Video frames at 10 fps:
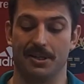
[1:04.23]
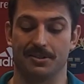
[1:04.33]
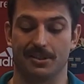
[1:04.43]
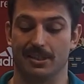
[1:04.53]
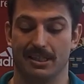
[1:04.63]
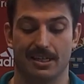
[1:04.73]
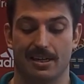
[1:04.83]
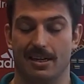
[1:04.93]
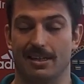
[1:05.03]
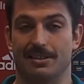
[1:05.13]
injury.
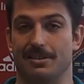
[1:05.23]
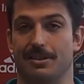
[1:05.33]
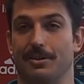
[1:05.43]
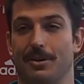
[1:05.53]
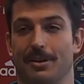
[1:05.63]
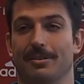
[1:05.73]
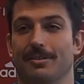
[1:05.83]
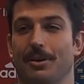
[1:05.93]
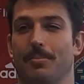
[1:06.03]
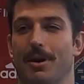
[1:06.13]
It's just so you can
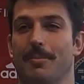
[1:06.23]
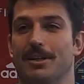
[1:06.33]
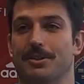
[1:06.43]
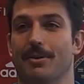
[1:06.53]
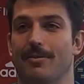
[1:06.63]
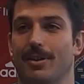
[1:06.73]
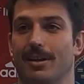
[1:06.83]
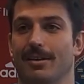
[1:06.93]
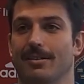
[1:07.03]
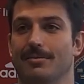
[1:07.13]
pretty much do
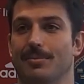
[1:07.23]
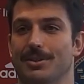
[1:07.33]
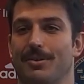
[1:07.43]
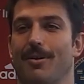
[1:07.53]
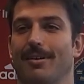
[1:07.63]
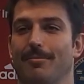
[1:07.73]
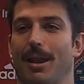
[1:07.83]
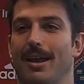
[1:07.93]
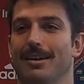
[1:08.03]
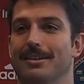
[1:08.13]
everything, but you can't
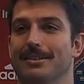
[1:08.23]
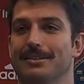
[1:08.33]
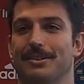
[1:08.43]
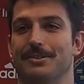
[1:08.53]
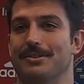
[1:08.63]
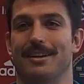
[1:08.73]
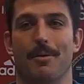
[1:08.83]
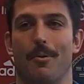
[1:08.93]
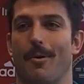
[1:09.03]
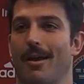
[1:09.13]
play, so you just end
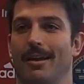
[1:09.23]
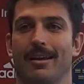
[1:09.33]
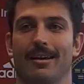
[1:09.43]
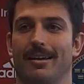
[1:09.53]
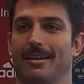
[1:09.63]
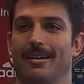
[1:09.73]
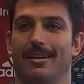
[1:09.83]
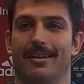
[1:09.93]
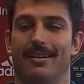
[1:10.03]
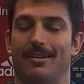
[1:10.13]
up running
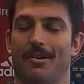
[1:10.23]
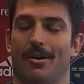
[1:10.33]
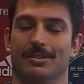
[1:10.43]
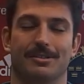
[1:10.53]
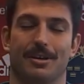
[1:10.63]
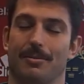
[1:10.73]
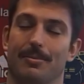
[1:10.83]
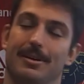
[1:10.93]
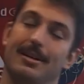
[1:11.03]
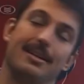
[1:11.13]
non-stop.
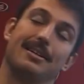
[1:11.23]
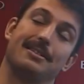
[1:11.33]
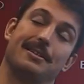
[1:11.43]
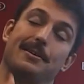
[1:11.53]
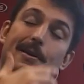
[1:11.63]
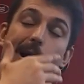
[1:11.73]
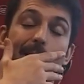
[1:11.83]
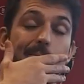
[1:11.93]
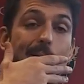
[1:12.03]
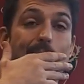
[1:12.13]
So yeah,
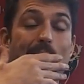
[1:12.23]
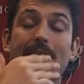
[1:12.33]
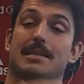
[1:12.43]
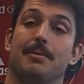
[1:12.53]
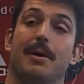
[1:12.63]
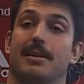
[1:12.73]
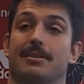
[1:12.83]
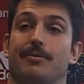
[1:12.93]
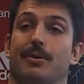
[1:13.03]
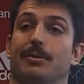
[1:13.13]
I'm glad to be back into
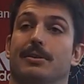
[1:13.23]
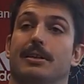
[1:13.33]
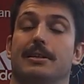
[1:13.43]
the fold,